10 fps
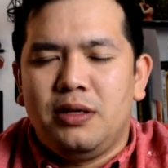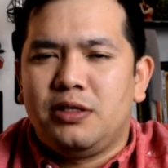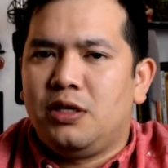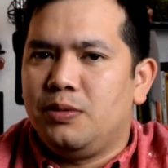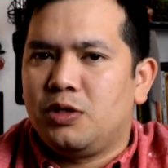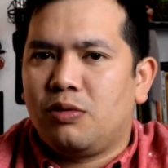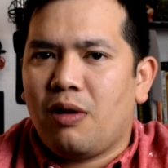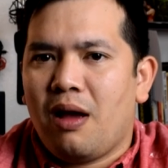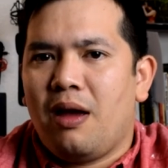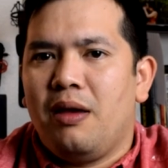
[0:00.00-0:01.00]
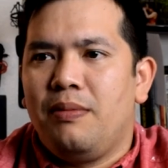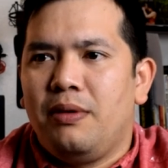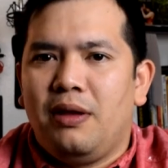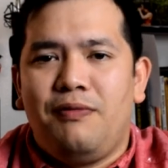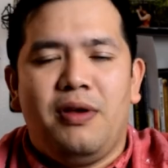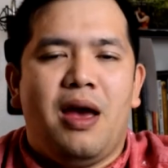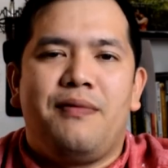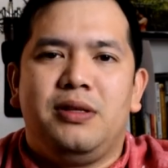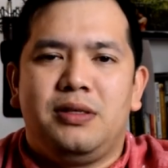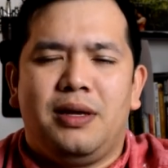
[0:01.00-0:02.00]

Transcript: subscribe if you haven't,